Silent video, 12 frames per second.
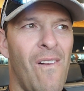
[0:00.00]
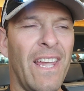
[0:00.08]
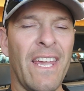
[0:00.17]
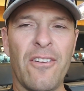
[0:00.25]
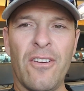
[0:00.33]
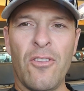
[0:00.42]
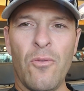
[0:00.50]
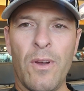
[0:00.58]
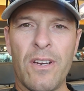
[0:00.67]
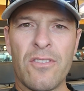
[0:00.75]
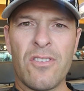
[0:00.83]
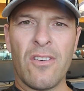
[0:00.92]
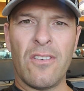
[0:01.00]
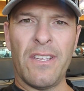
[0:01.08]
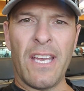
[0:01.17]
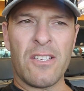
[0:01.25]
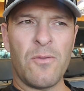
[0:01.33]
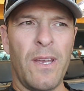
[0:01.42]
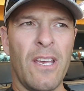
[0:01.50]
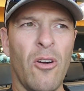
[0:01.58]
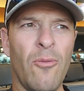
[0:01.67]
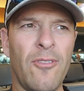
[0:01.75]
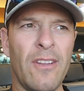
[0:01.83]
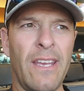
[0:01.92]
get her into the winner's circle next week,
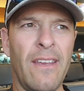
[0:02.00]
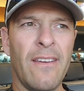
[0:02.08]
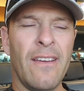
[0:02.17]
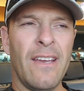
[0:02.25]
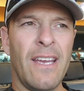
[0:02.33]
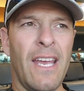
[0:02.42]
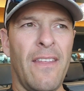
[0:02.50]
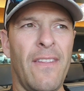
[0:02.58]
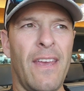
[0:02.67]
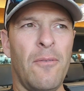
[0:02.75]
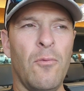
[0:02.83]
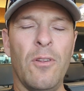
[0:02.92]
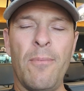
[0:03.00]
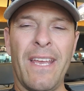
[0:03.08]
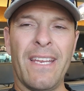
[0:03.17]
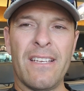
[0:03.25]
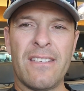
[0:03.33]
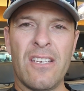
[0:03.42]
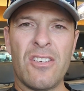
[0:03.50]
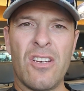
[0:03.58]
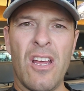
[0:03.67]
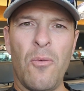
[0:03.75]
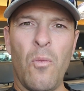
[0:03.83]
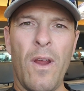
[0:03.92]
hopefully, and then we'll make a decision
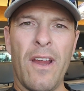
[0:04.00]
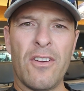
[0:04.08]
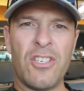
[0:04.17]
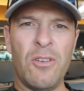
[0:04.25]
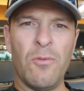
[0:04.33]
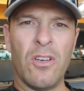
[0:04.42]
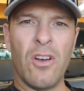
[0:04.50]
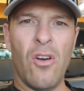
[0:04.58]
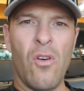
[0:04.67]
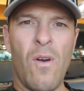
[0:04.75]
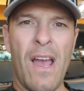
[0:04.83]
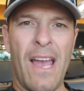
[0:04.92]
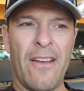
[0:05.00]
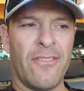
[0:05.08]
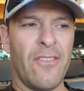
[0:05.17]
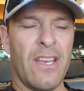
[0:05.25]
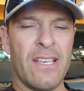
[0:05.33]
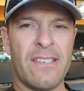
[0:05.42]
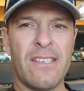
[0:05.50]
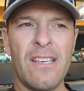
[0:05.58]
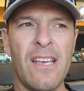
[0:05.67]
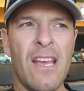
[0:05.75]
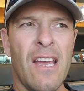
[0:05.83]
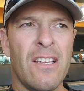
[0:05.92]
on where she will go after this.
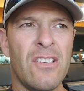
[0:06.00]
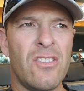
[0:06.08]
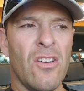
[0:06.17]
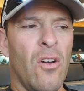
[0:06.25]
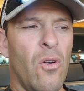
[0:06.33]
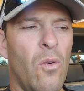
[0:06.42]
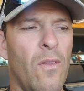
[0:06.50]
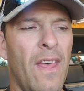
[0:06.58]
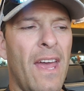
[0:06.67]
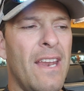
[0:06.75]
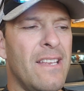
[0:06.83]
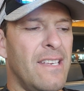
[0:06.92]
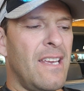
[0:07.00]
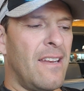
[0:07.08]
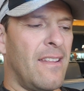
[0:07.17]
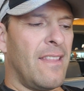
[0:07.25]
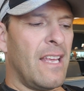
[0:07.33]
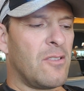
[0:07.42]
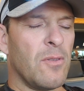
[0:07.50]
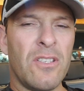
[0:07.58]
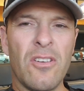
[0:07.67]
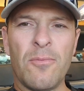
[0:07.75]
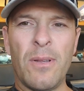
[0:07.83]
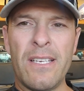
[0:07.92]
So that is it. That's what
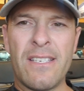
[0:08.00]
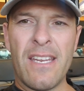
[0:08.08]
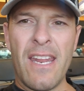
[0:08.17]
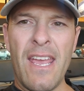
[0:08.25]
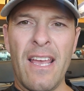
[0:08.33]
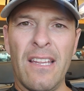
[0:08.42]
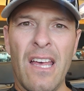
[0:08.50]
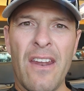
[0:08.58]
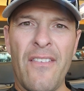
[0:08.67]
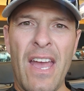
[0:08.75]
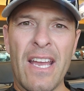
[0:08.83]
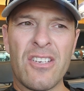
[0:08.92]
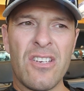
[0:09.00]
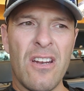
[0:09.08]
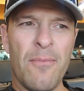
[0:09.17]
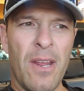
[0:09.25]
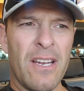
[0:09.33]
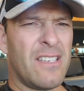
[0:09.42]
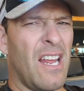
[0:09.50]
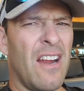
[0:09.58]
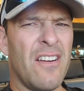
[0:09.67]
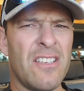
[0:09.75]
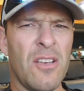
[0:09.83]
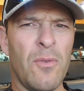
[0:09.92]
took place today. A lot of action. I'm not as
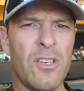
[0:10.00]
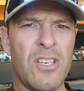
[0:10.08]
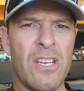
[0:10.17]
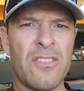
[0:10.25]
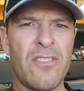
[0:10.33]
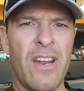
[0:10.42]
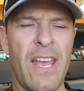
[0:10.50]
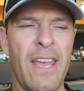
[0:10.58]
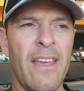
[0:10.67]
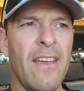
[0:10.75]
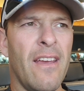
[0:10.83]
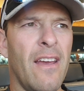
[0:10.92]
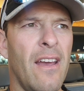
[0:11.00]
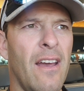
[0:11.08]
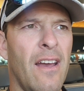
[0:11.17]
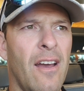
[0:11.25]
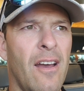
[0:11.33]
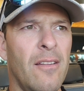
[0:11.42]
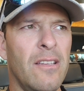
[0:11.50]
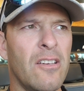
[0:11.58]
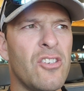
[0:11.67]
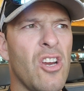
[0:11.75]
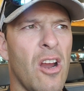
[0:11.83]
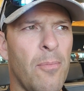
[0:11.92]
tired as I was yesterday. A little
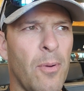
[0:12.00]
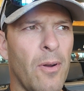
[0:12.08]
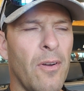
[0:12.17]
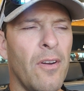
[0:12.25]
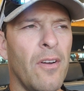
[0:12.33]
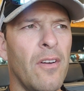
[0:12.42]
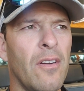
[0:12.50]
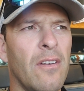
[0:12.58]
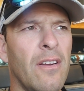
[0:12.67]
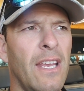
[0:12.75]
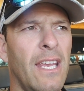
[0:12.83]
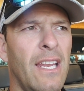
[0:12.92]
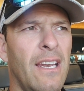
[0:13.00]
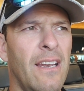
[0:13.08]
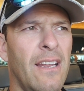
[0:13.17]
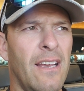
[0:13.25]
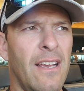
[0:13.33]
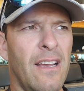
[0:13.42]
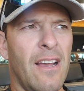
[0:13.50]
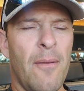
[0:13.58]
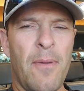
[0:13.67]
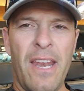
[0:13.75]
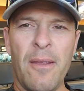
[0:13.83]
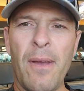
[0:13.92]
sharper, and
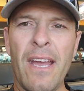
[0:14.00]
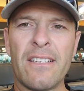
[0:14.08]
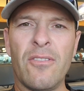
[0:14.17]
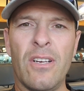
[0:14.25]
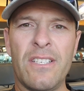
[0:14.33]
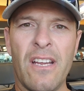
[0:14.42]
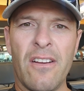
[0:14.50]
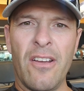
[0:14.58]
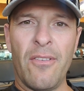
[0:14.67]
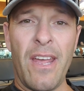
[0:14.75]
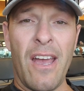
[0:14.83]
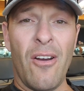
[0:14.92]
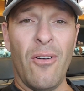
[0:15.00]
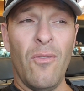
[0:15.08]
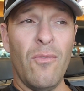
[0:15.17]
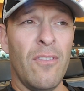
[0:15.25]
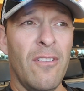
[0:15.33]
I'm heading back to Ontario now.